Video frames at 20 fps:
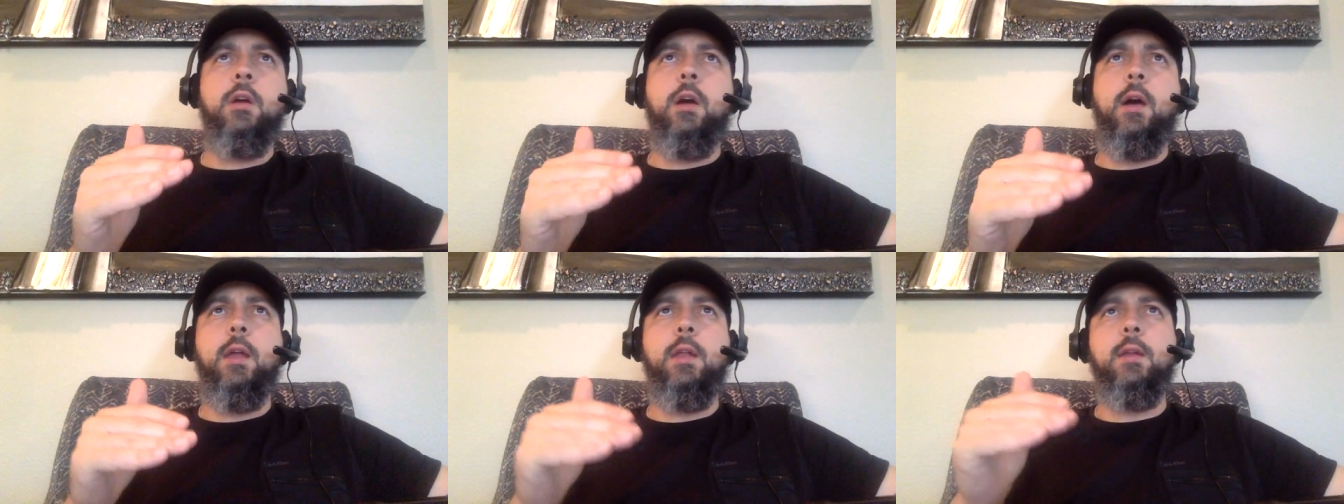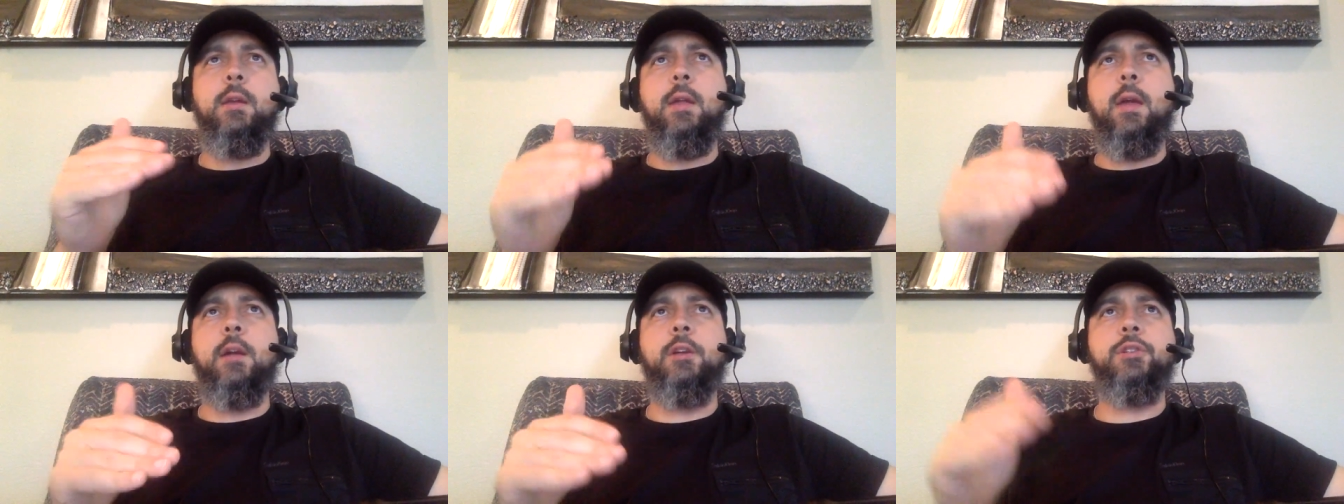I
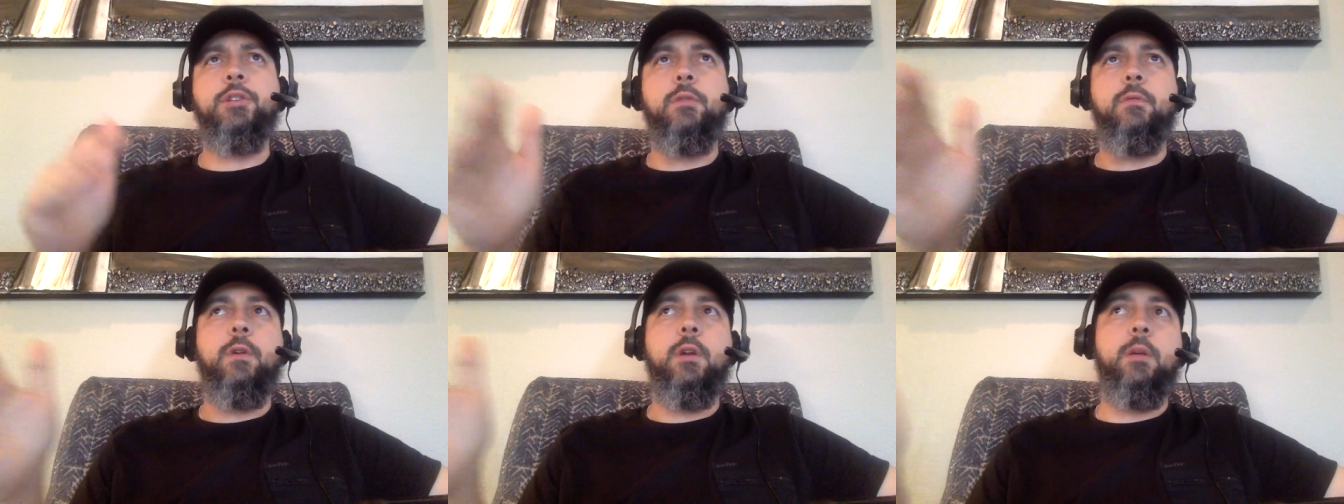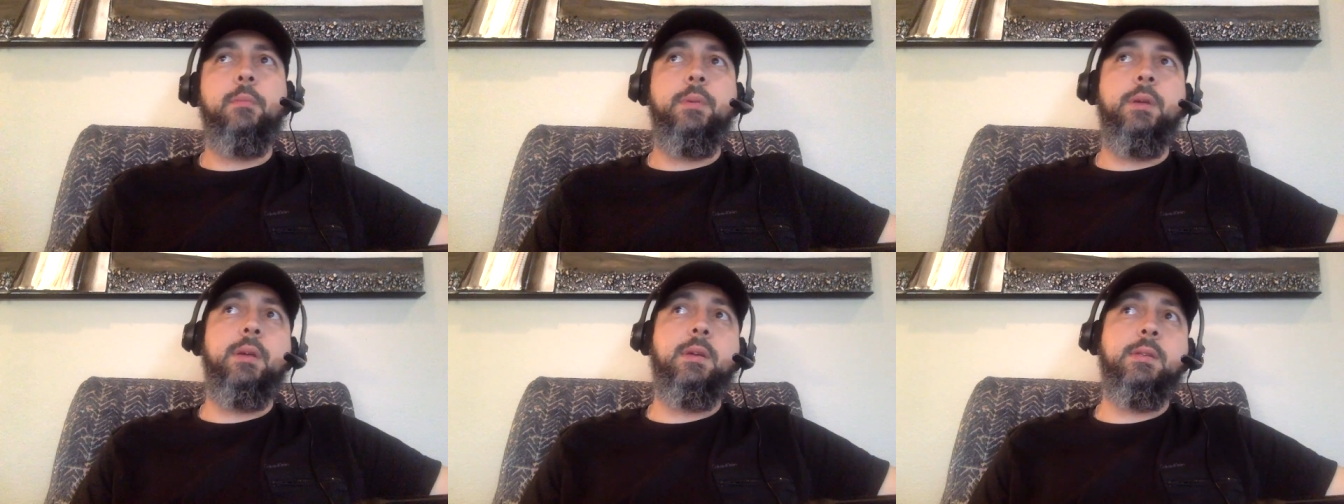didn't actually want
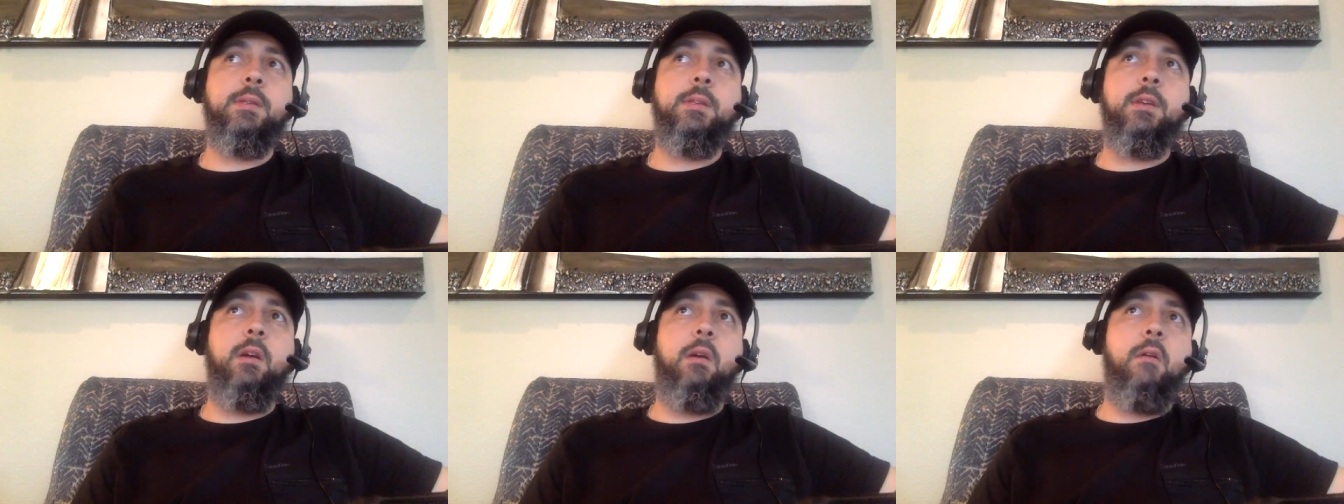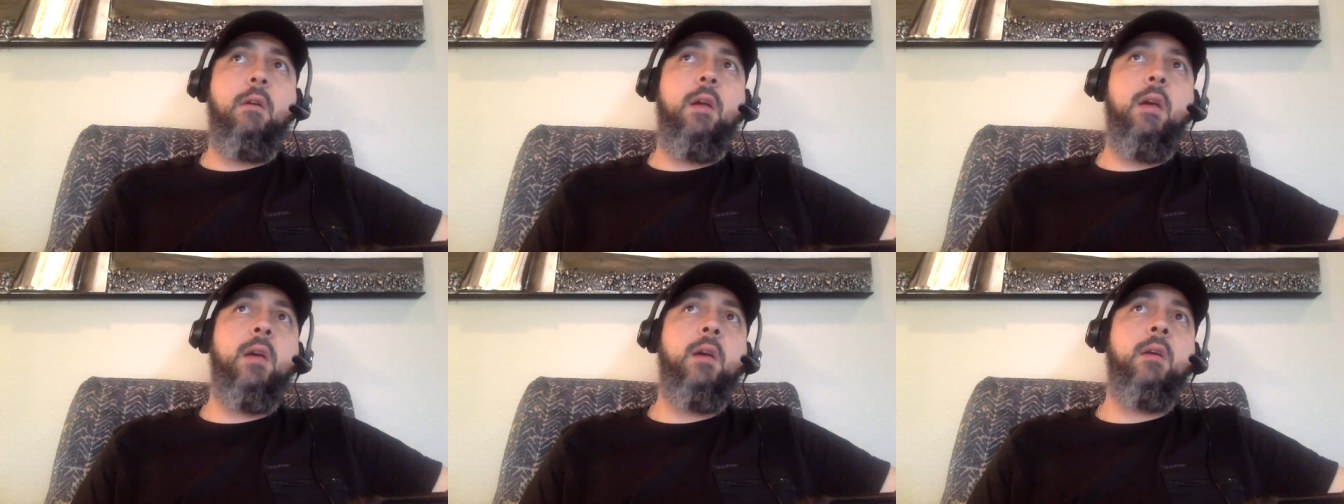to be a C
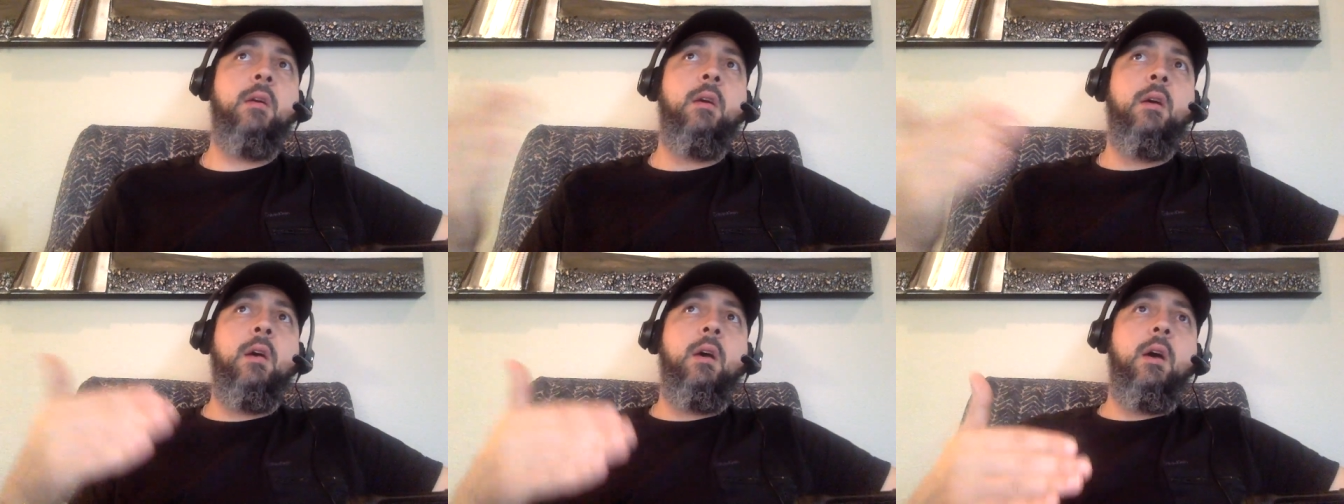R A.